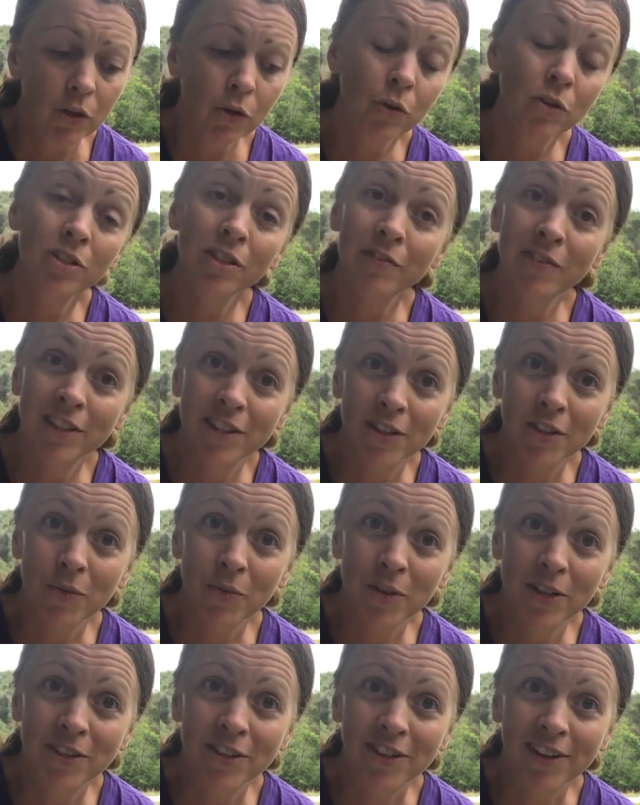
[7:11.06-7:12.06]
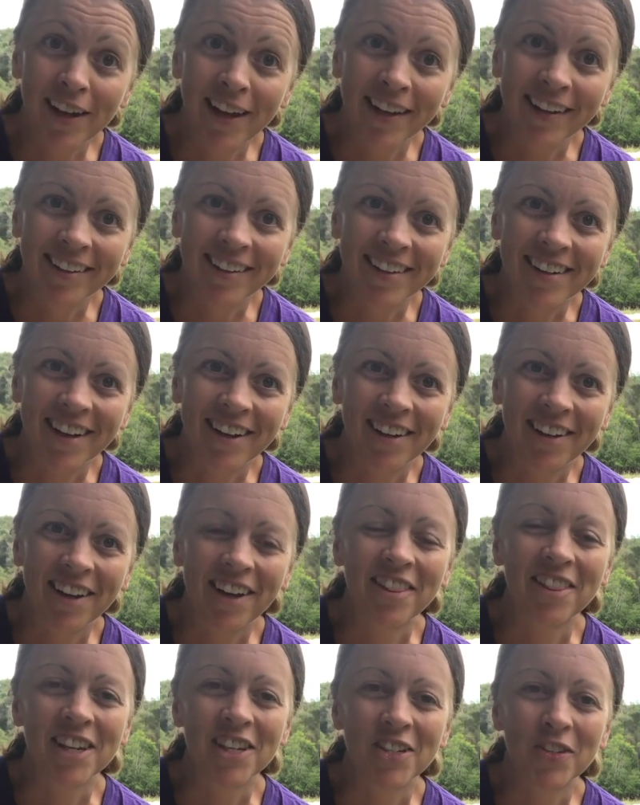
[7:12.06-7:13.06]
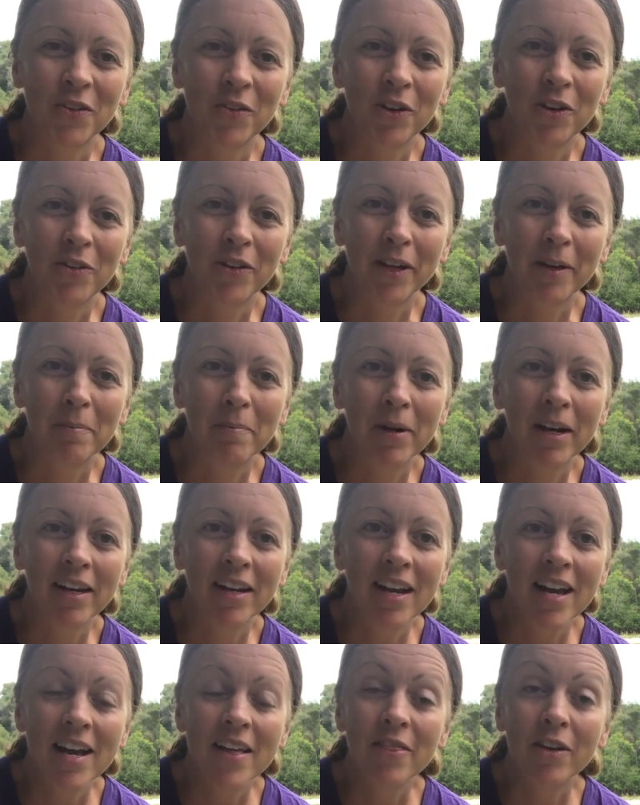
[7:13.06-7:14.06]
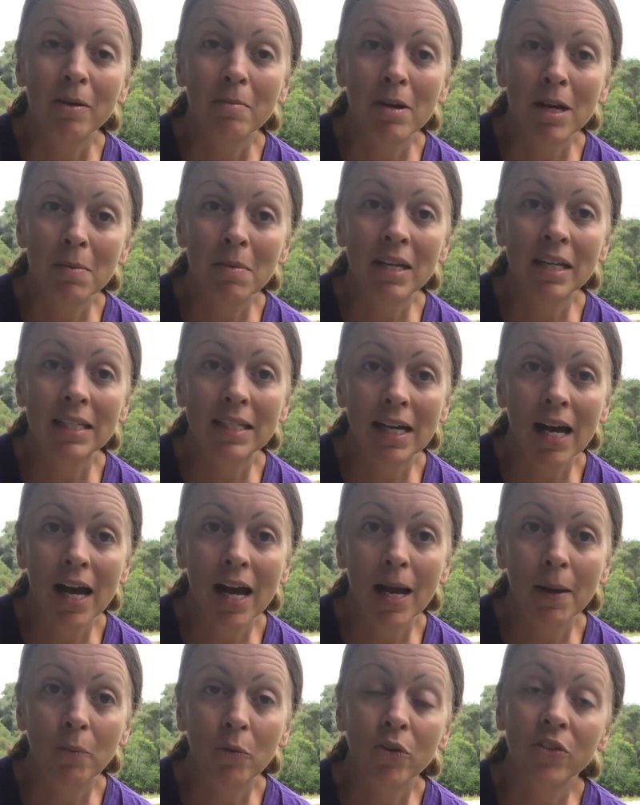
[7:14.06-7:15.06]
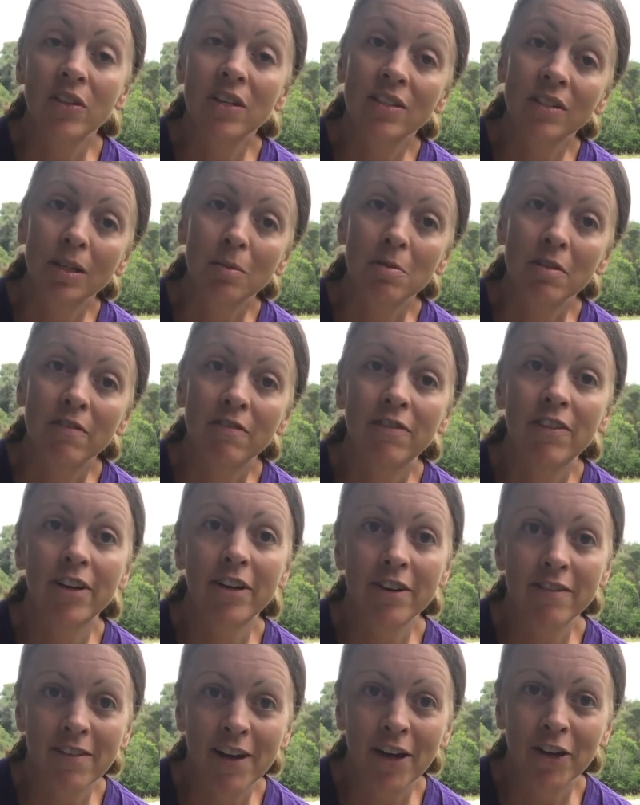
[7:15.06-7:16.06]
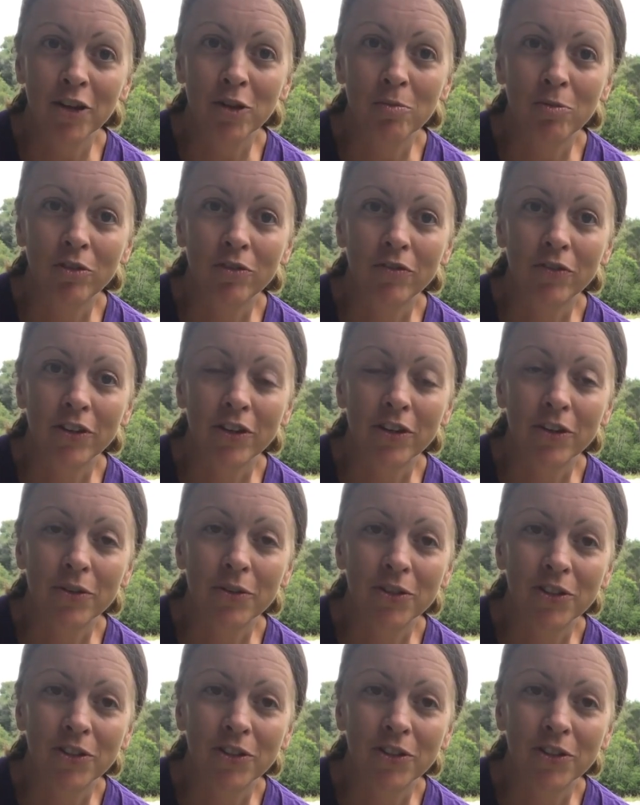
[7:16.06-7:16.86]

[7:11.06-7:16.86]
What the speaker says: course if it's in the winter, likely not a lot of things growing, but there may be a time where this could be very valuable for you.